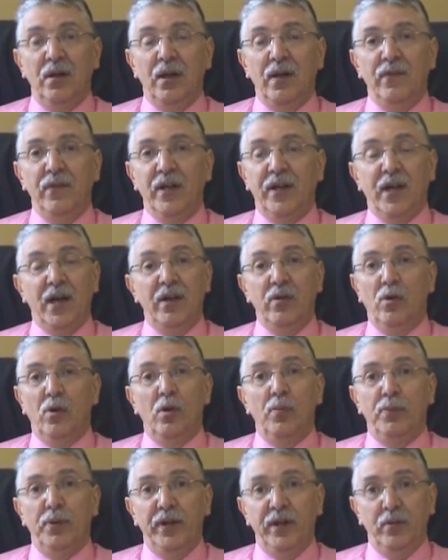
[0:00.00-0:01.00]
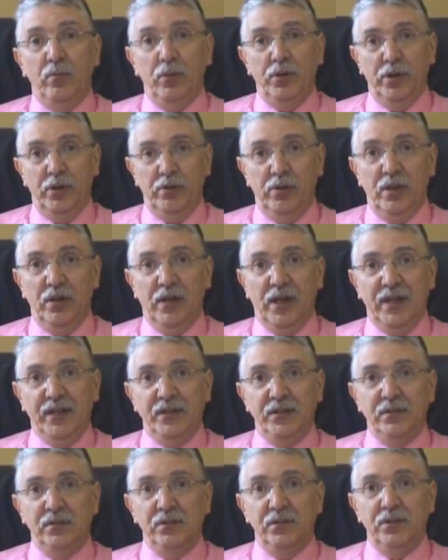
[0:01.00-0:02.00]
and they can't operate without a
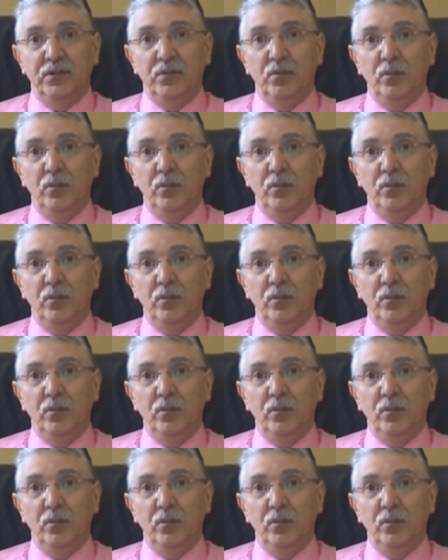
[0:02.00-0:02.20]
license.